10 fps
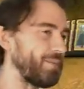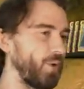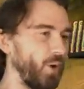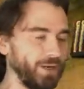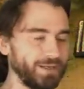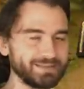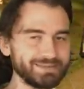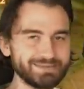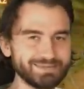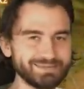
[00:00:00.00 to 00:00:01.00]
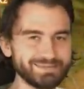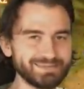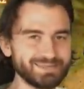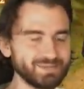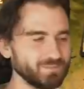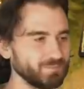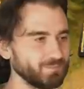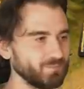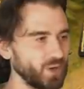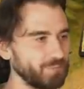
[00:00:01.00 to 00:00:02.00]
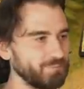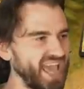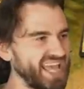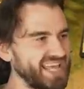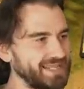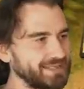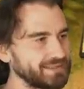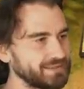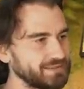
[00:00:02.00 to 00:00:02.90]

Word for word: Mog! What a main!